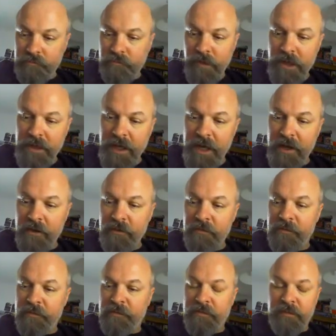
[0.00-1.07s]
Now,
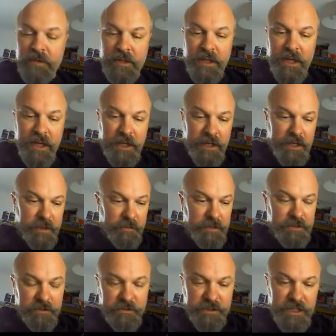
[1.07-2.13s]
um, as
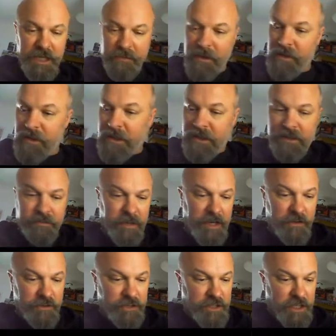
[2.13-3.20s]
I was saying about
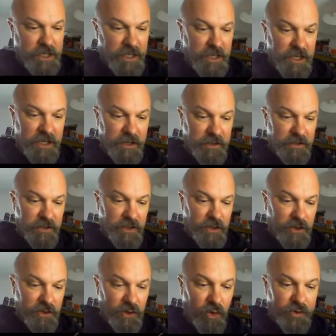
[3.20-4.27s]
about uh,
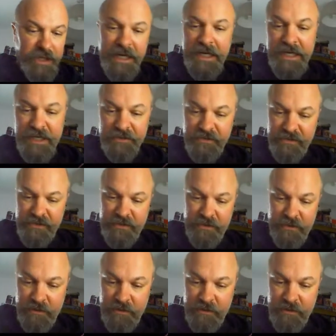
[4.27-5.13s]
Cornelius,